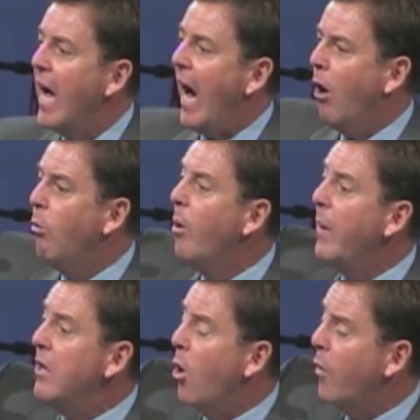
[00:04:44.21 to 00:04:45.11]
How will
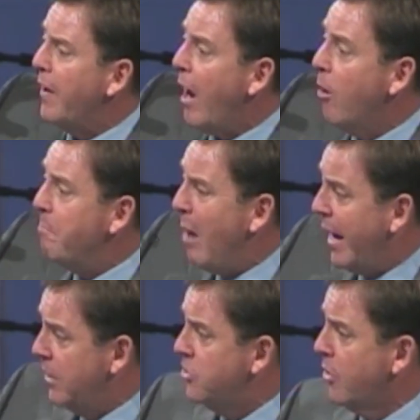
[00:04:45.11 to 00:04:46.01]
we know that our
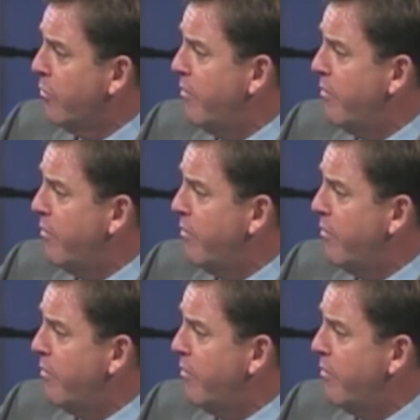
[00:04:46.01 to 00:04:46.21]
minds are